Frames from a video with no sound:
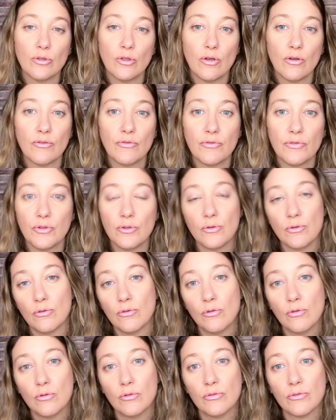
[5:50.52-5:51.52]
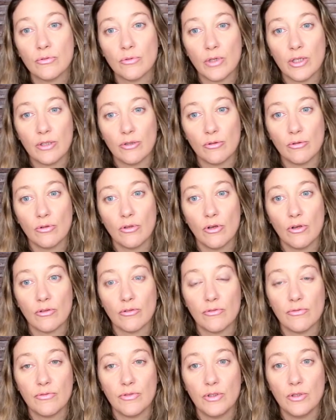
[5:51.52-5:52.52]
you don't feel good, when you
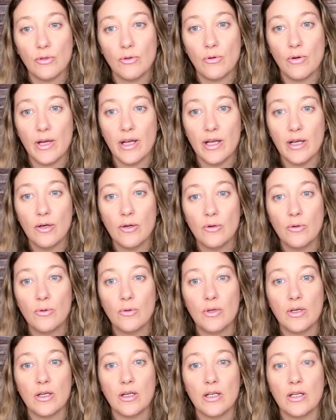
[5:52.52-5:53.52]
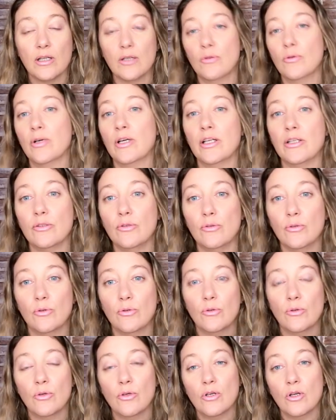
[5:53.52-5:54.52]
don't feel well, uh, when
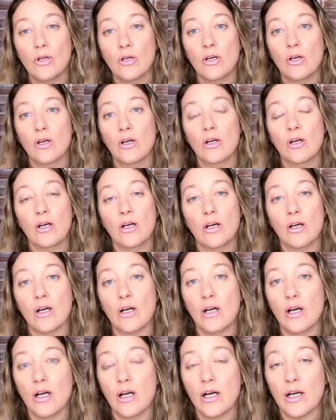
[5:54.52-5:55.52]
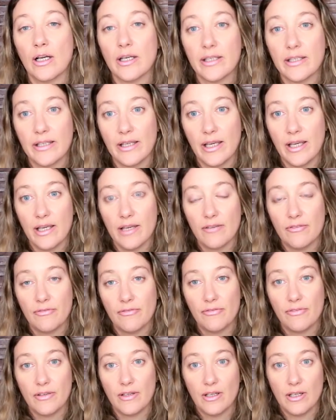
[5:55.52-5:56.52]
you uh,
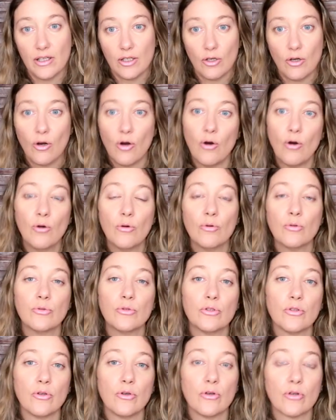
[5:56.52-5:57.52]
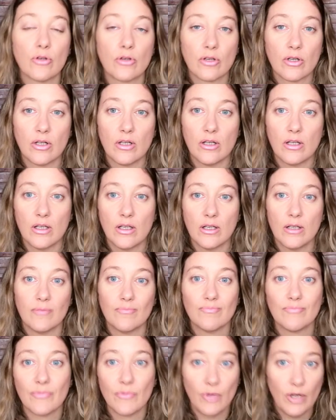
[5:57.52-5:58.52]
have a cold or
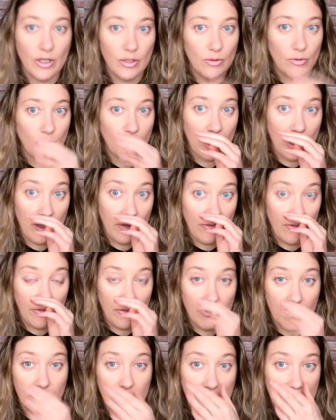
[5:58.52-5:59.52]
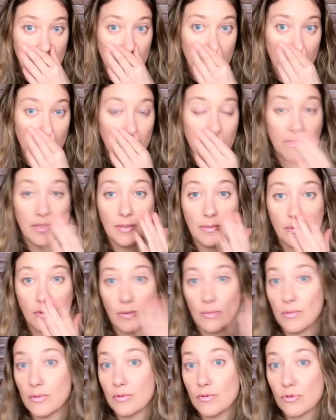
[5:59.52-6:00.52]
um, when you have uh, some uh,
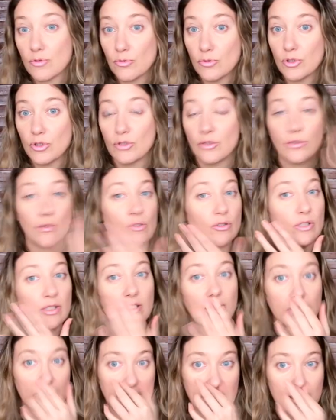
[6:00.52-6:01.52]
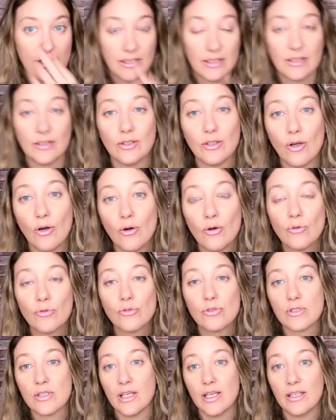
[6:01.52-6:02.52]
problems with your ears,
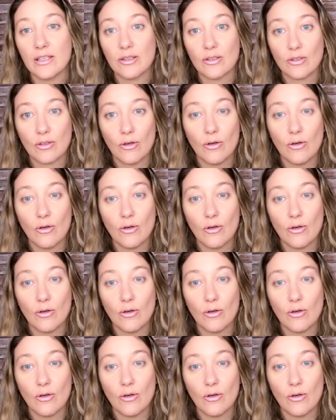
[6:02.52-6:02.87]
nose and